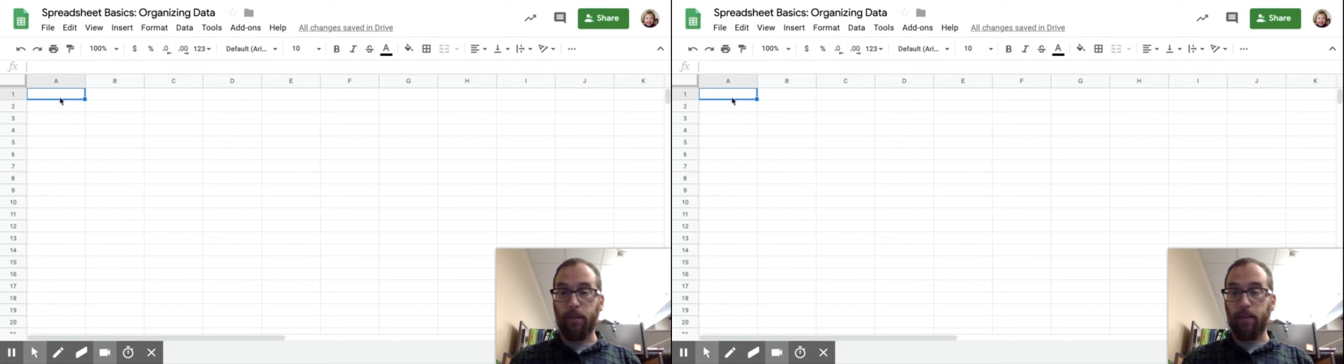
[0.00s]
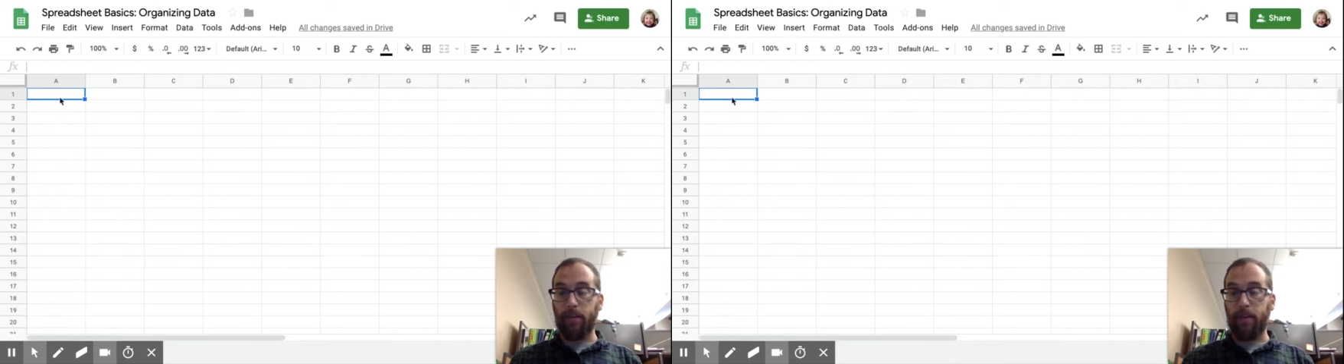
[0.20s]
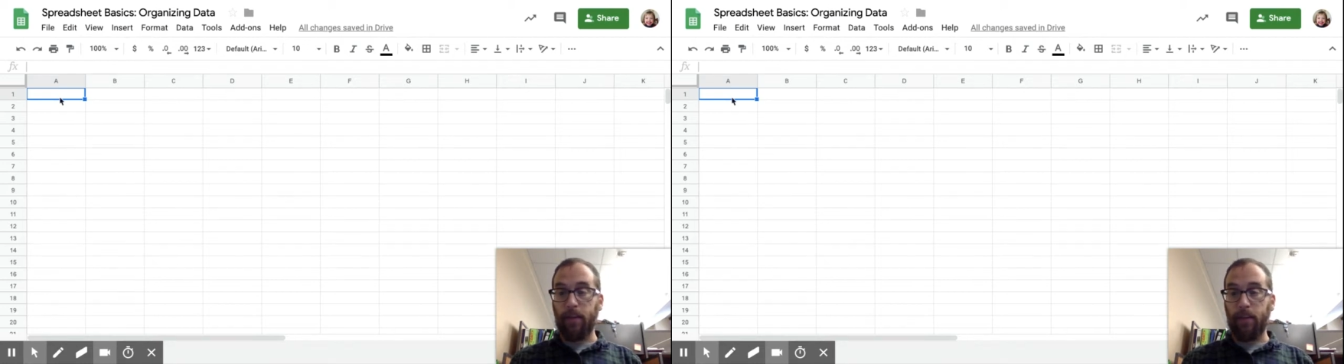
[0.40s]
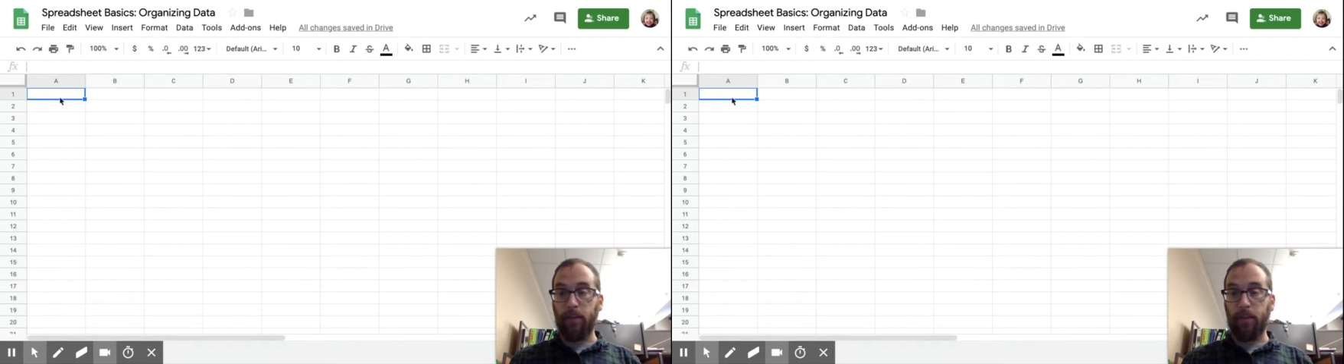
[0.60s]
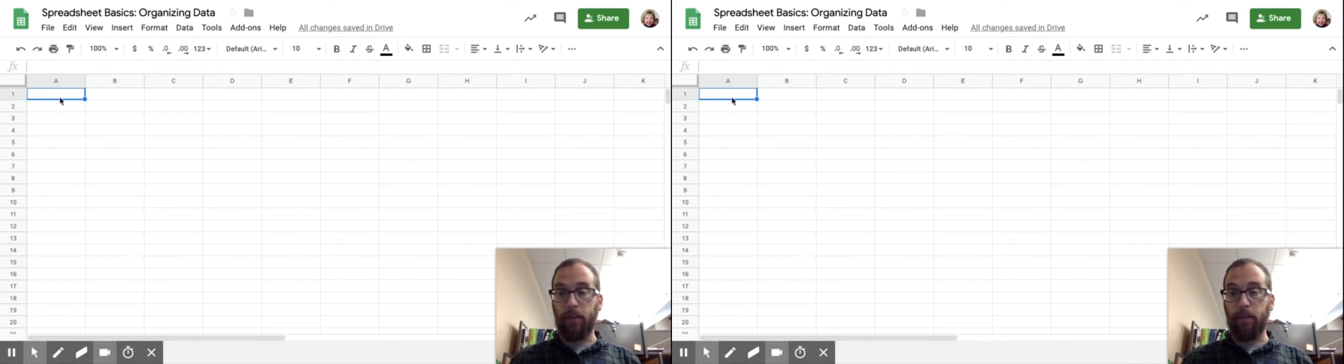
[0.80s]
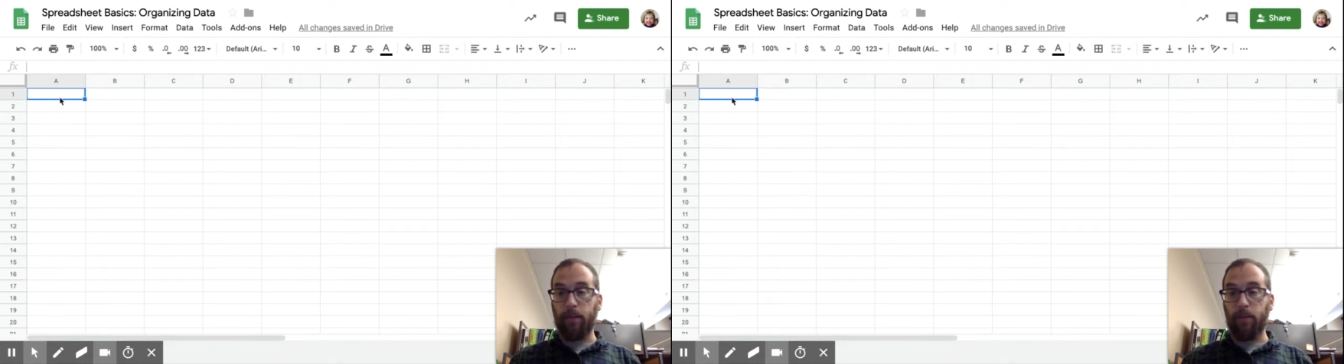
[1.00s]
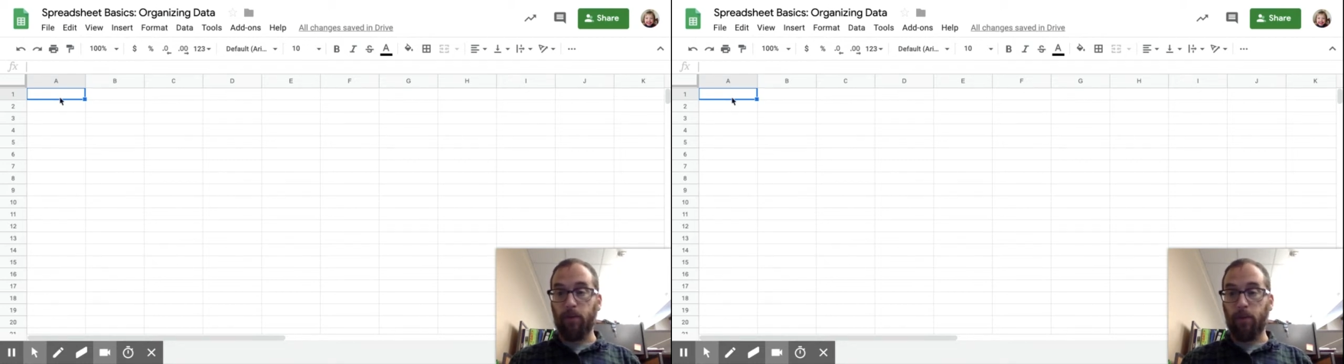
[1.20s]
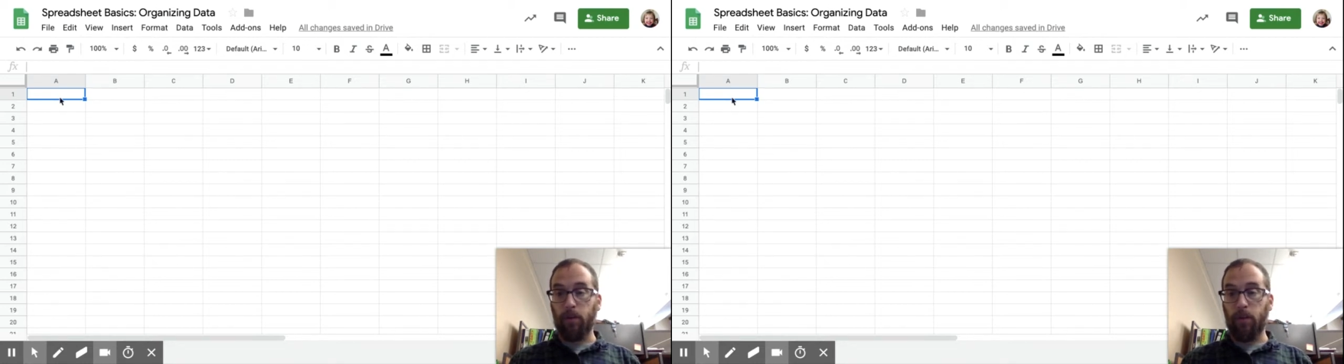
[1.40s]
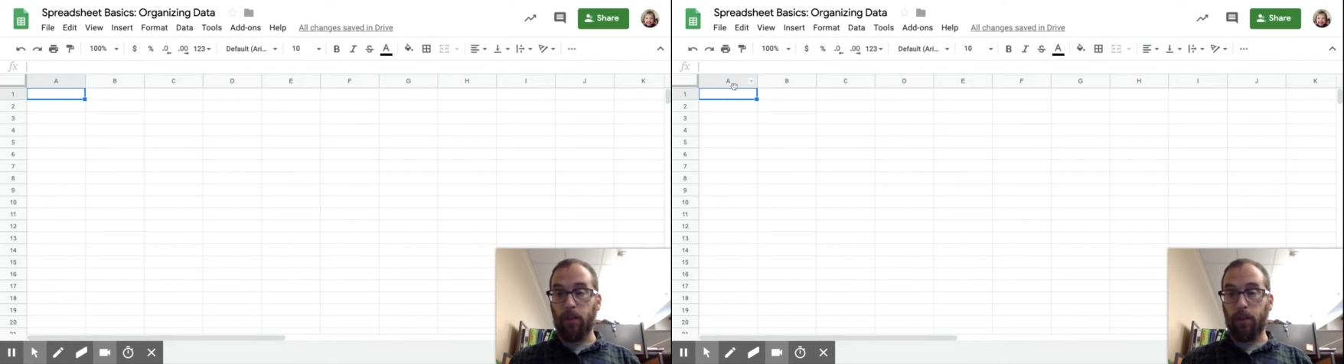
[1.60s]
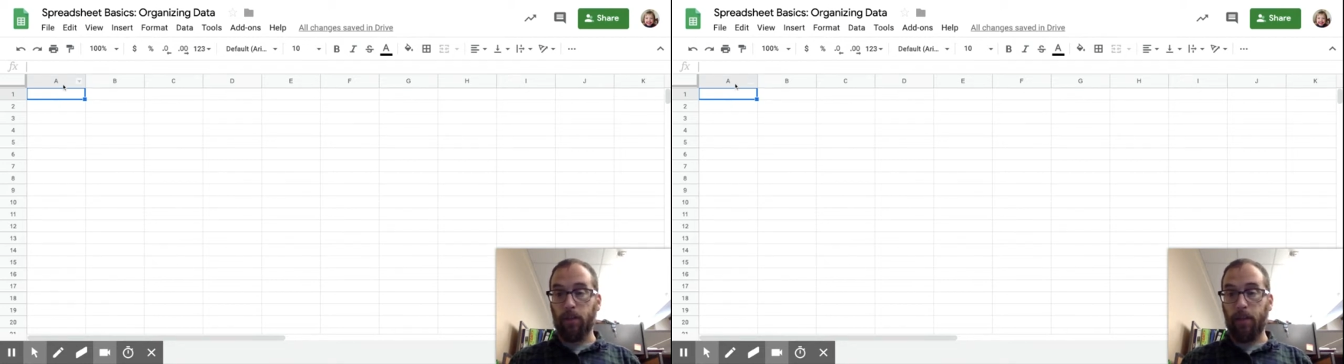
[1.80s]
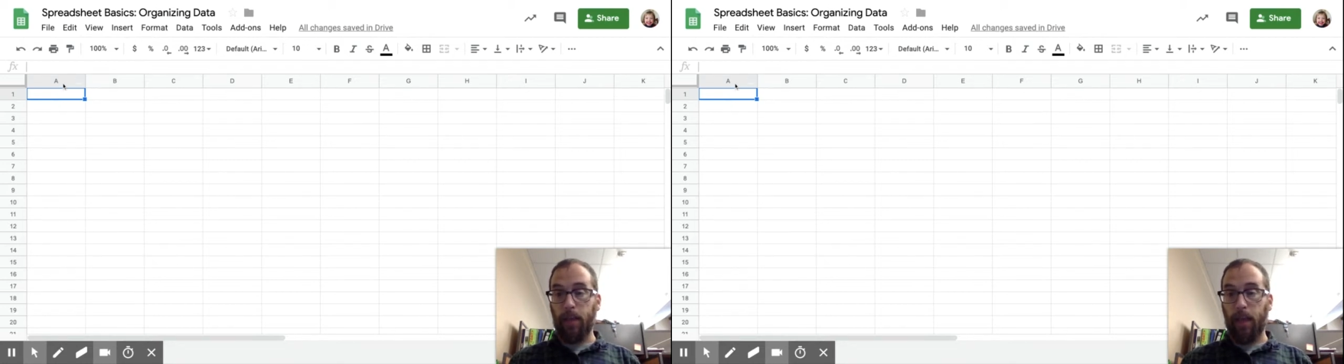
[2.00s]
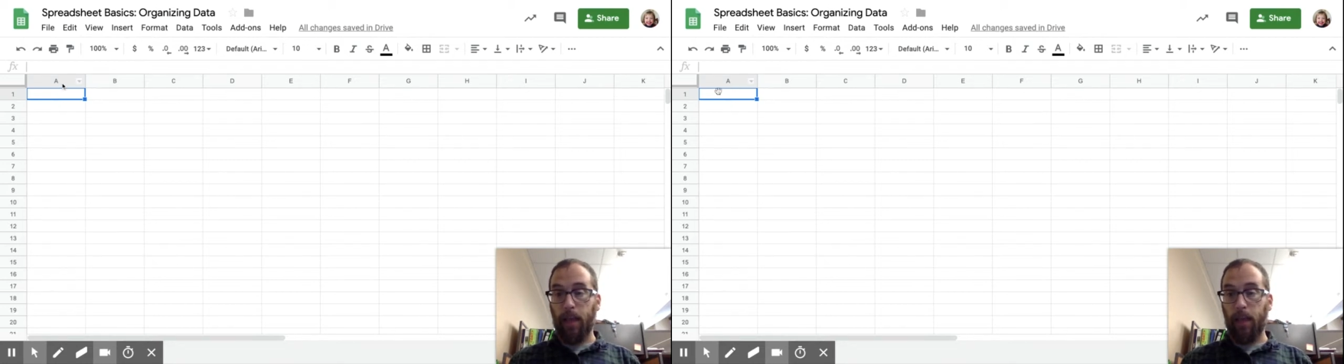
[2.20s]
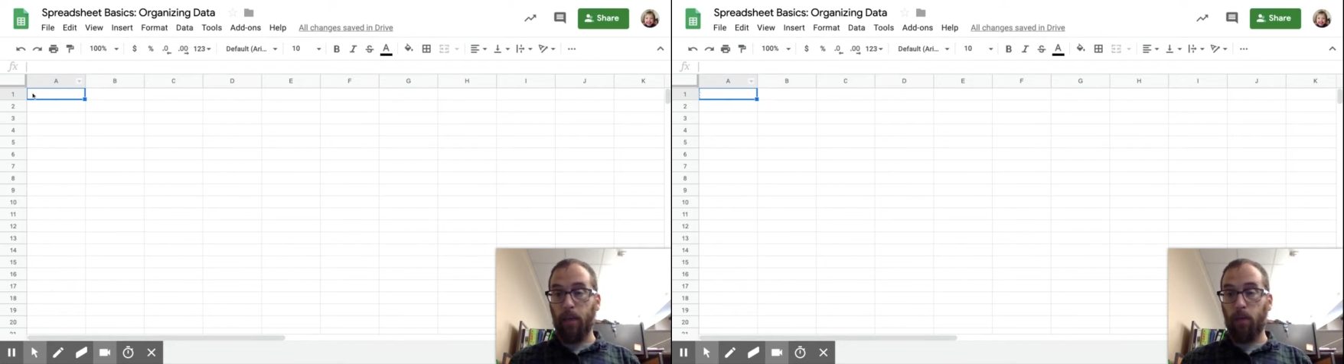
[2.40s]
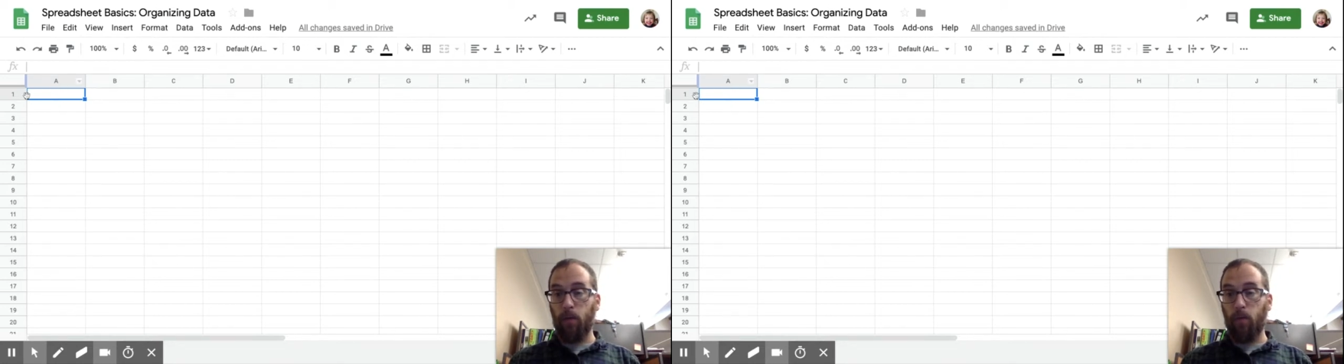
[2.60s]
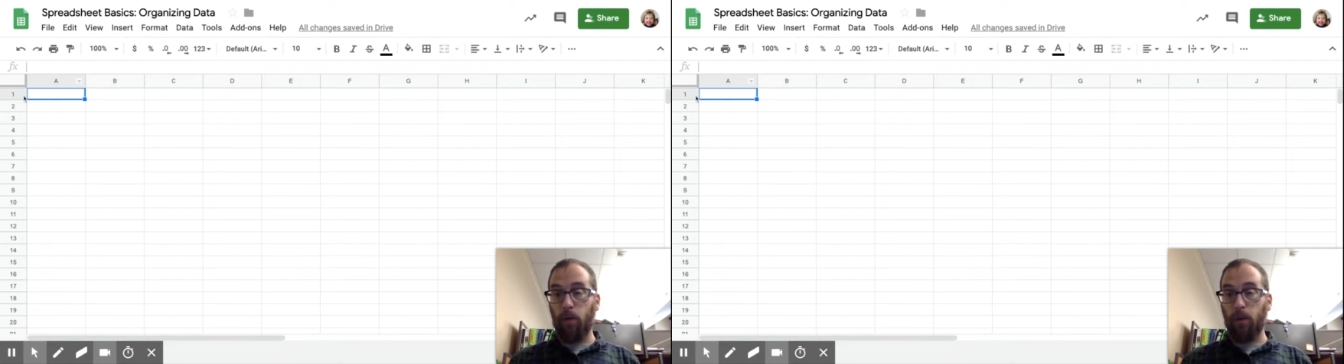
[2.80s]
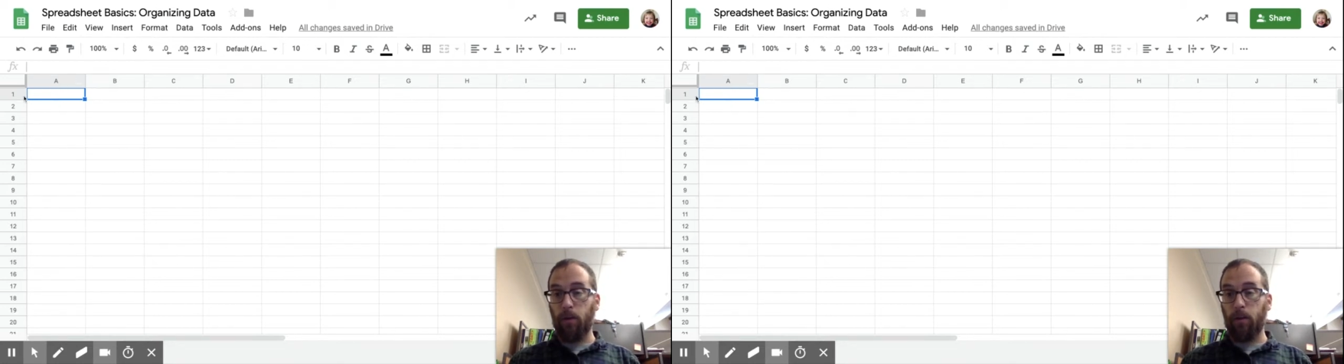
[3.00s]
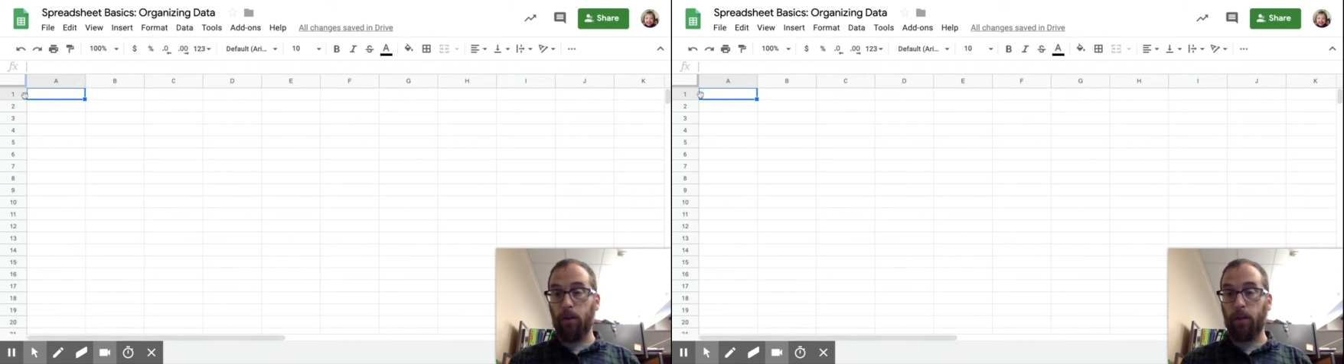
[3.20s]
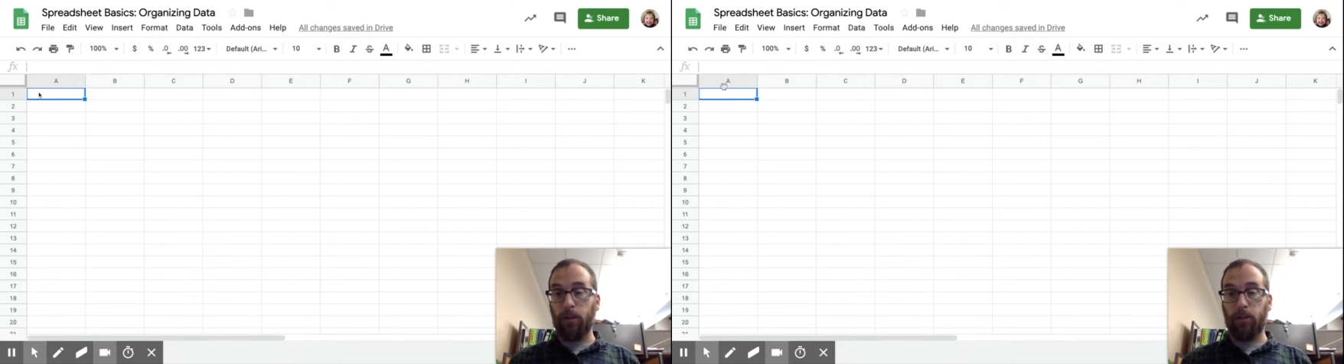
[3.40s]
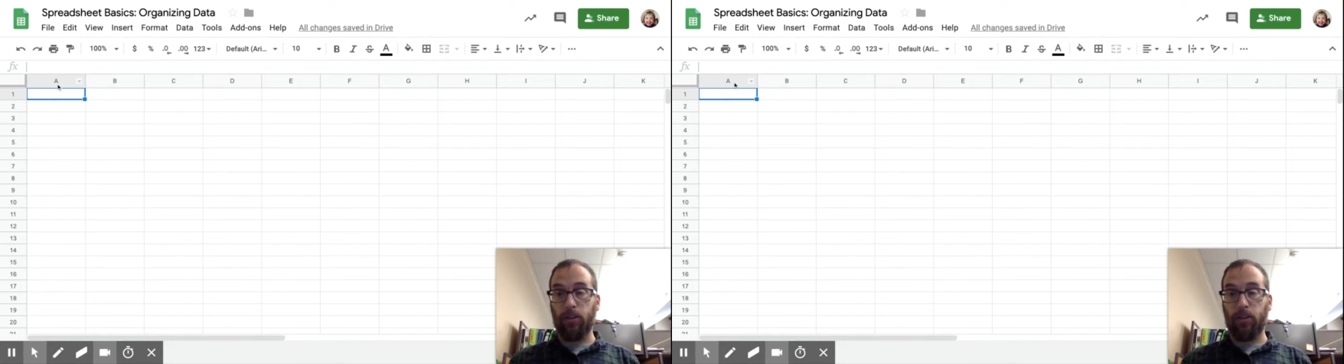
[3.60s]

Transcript: The cell address of this one is A1. It's just the